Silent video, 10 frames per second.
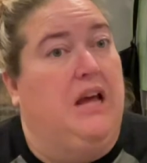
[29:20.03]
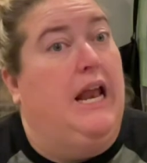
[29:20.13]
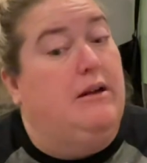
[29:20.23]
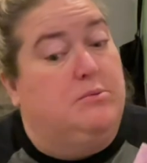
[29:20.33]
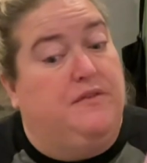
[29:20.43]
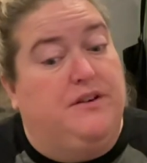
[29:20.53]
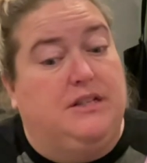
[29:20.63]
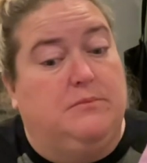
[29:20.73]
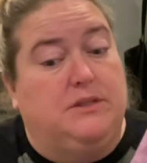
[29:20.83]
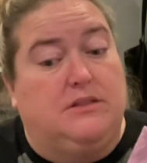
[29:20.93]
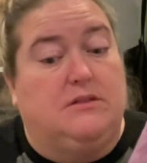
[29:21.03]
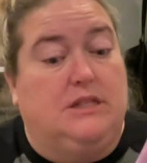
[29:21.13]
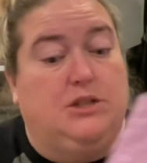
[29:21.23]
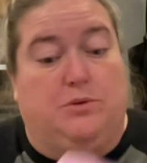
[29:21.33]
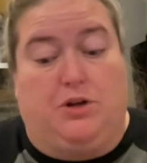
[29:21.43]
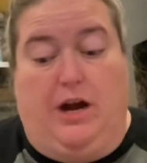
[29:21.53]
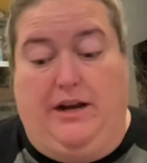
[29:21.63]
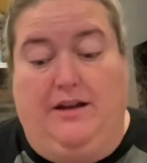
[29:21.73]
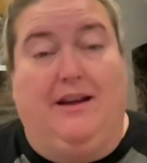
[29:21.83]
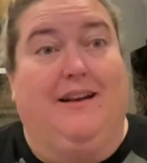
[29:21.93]
It was my first time stitching with
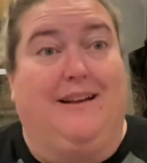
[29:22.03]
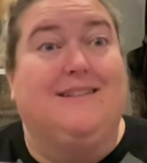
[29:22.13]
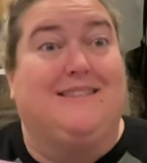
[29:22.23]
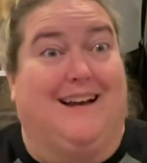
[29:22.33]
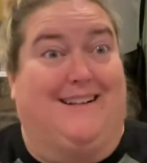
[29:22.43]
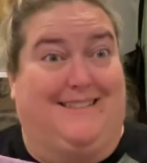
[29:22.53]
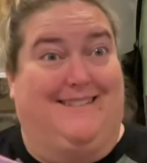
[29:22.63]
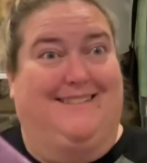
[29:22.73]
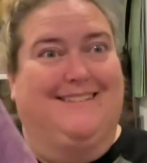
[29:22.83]
Kreinik, and it sucks.